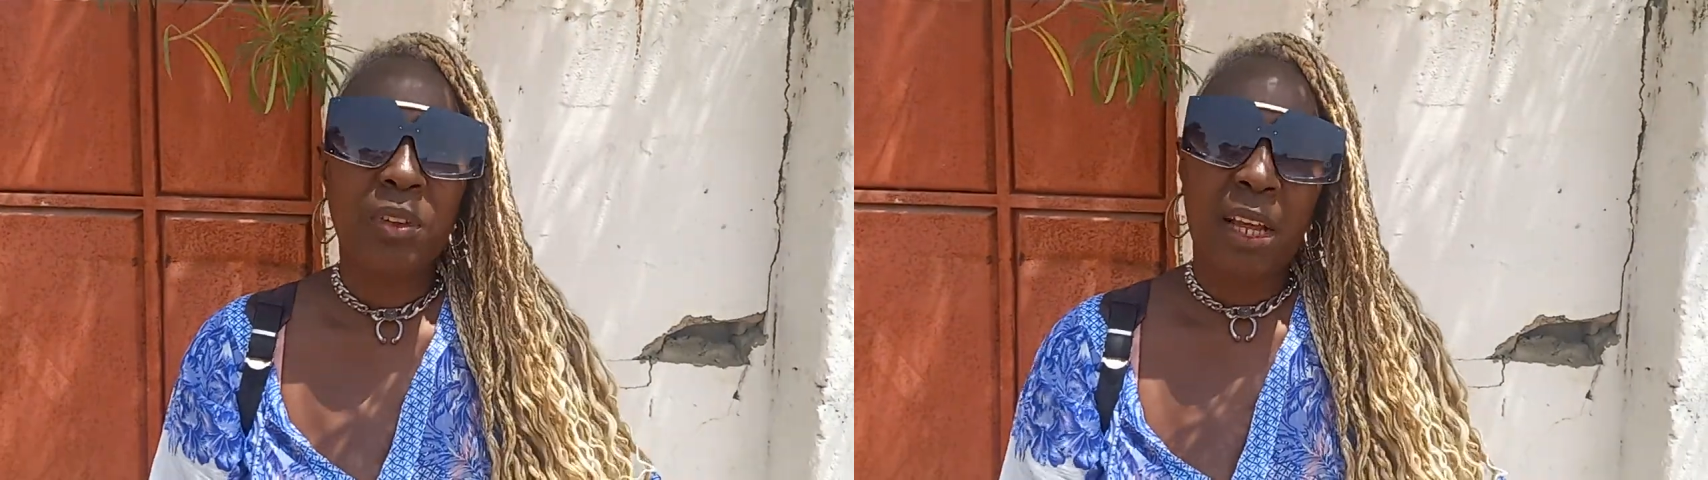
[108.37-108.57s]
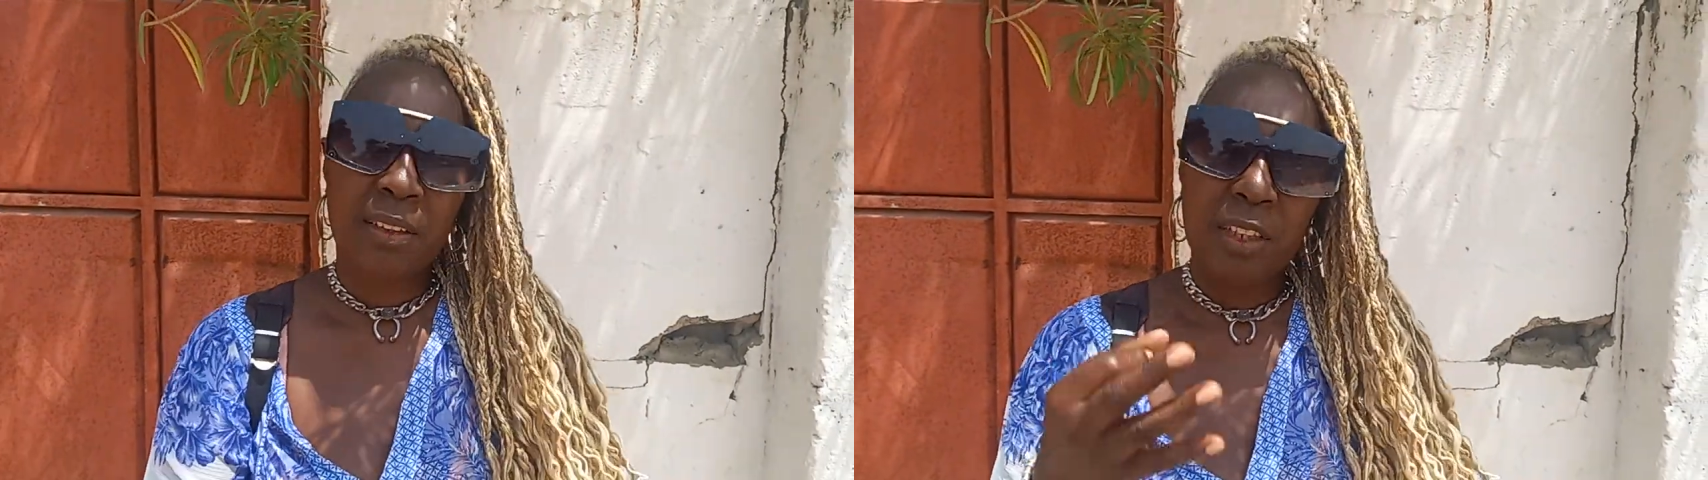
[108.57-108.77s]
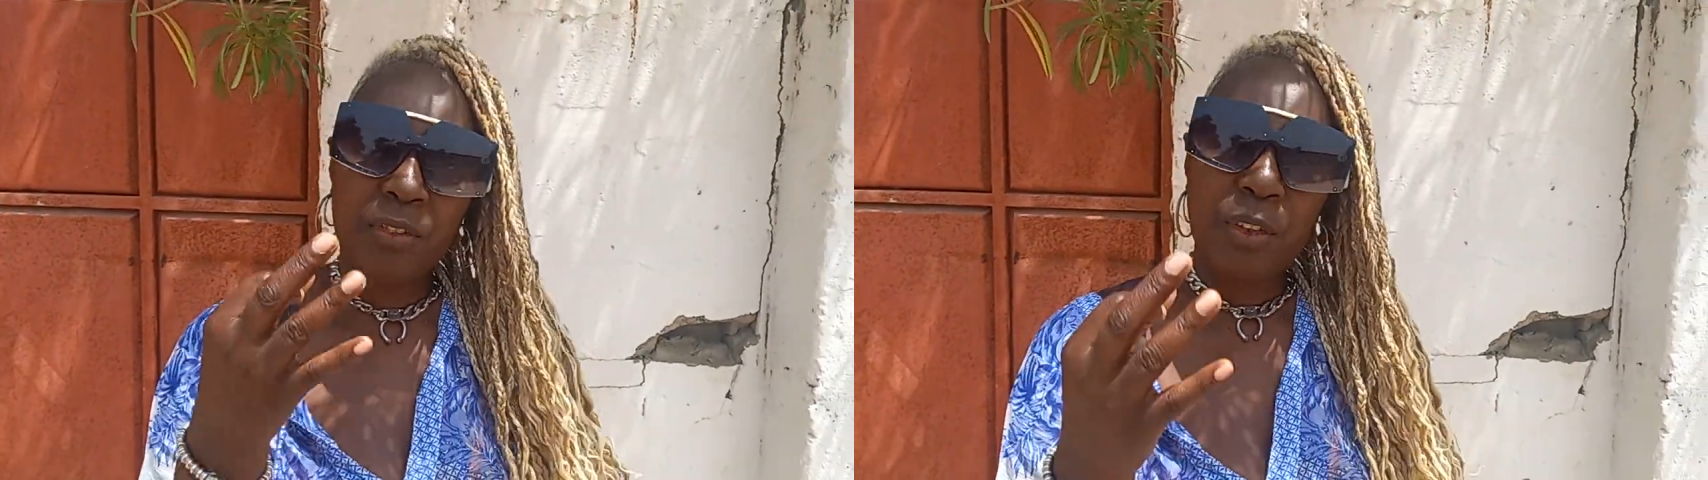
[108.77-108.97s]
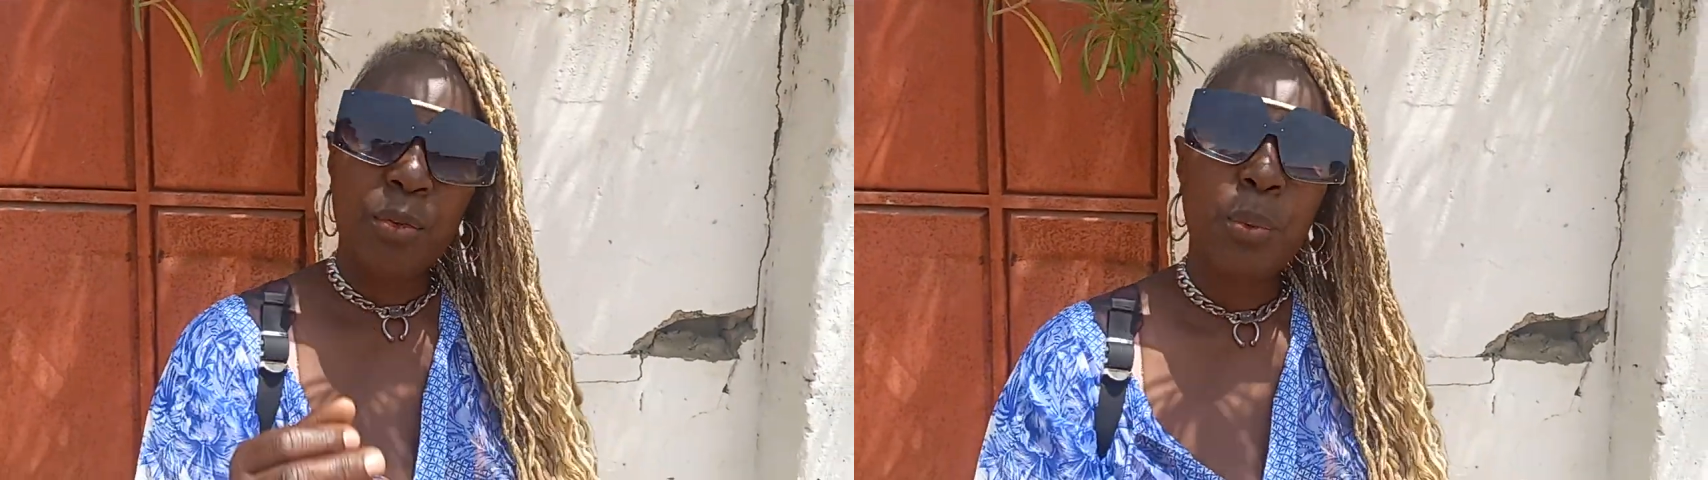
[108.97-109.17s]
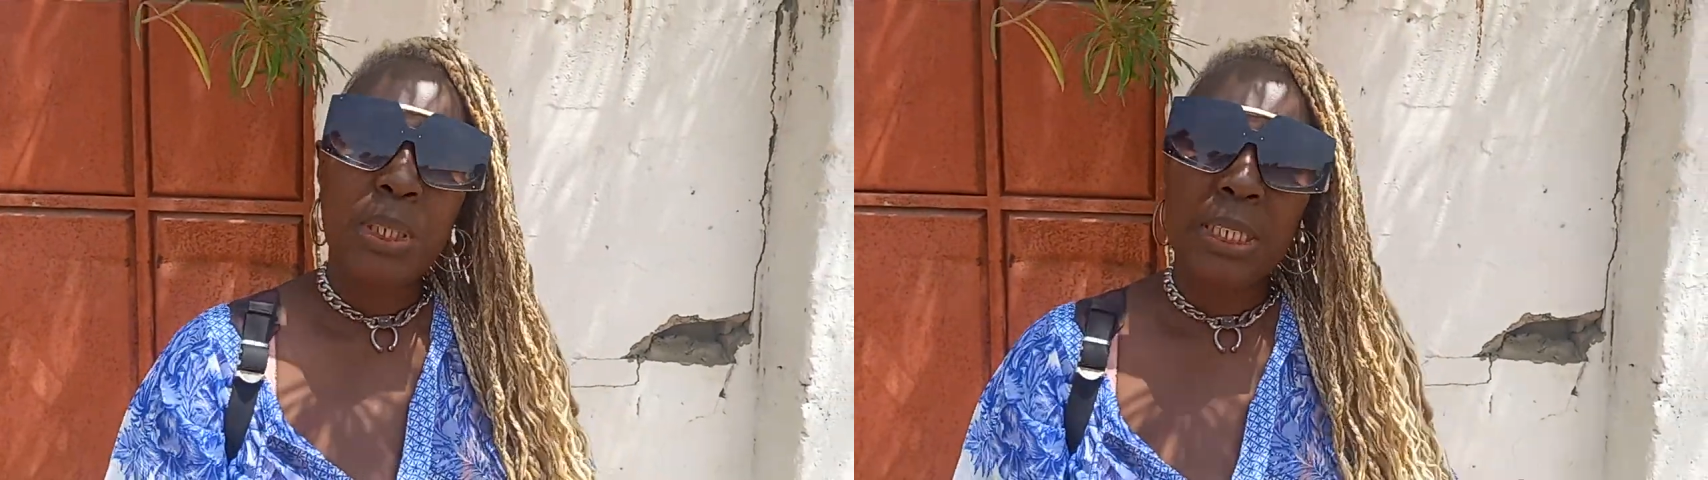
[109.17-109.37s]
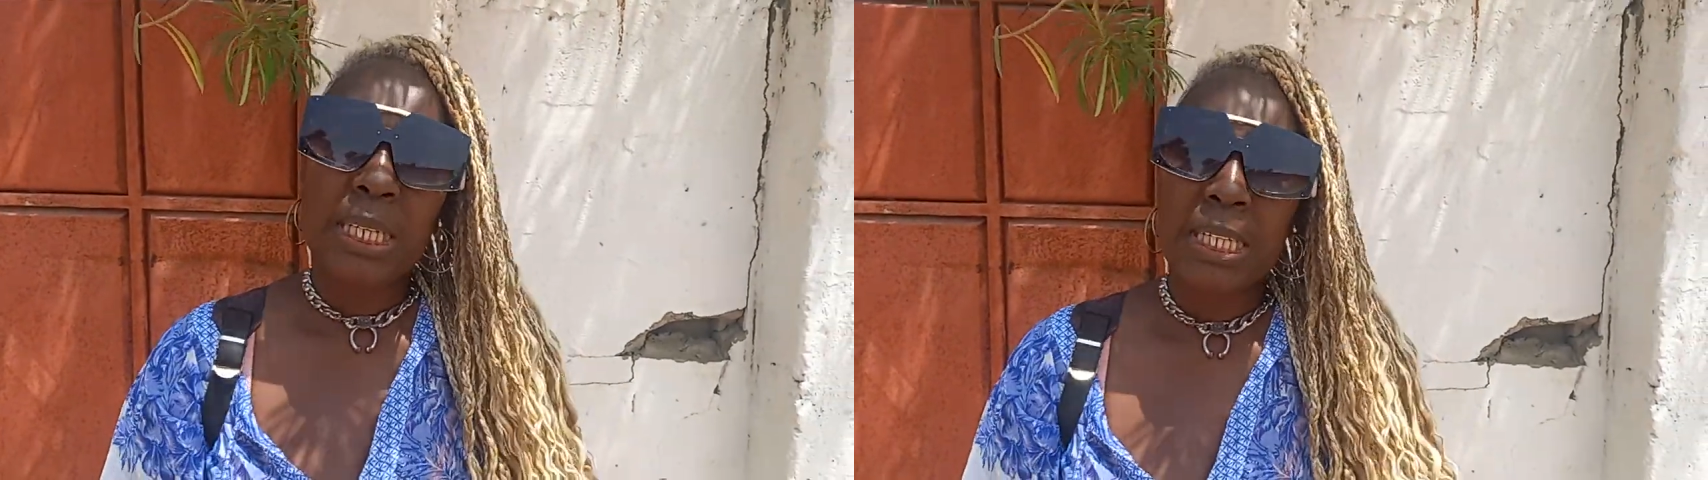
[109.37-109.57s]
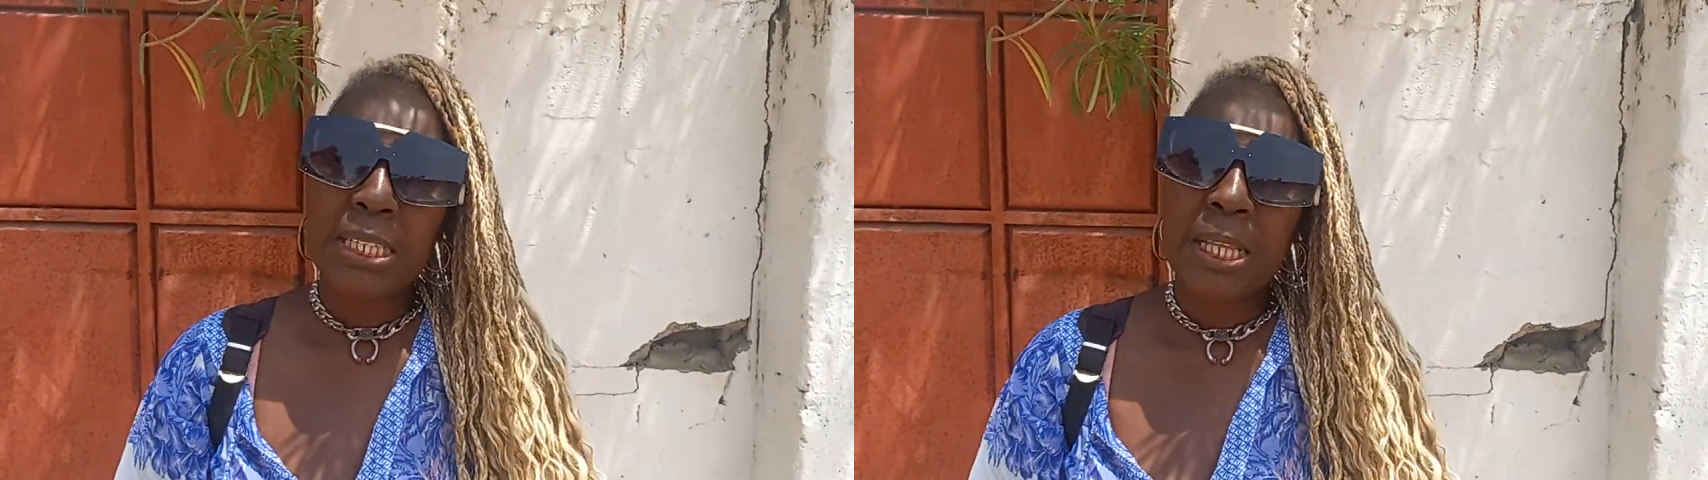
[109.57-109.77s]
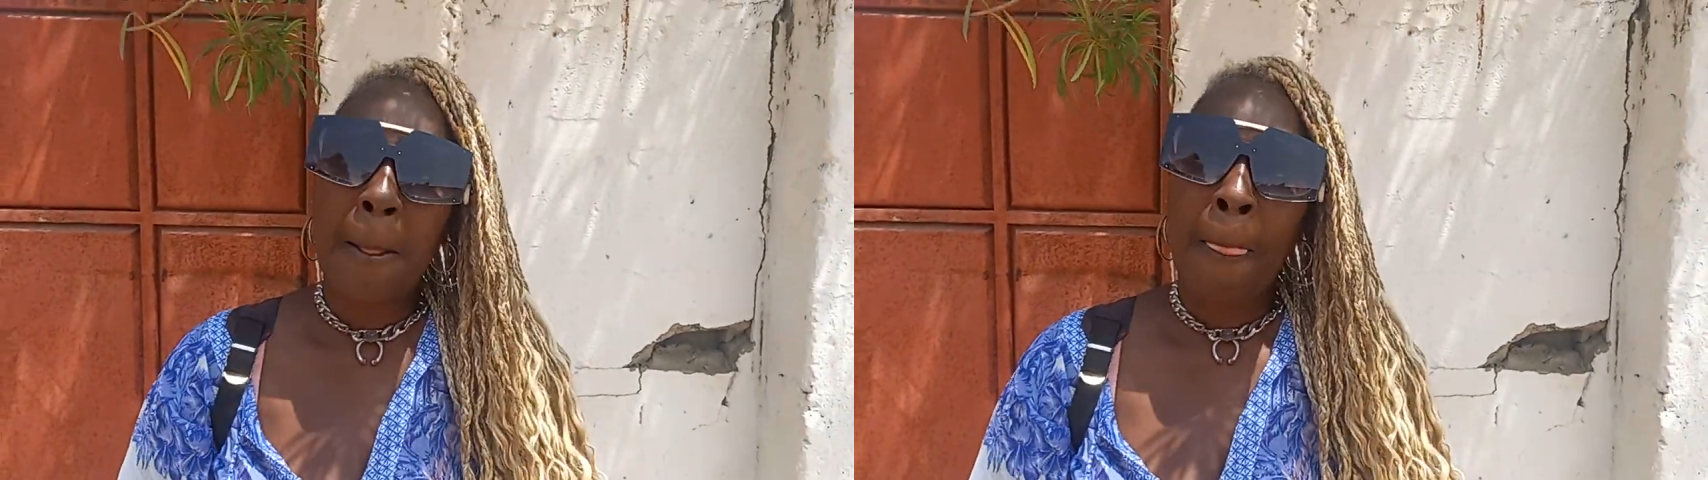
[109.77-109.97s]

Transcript: taxes for 3 years,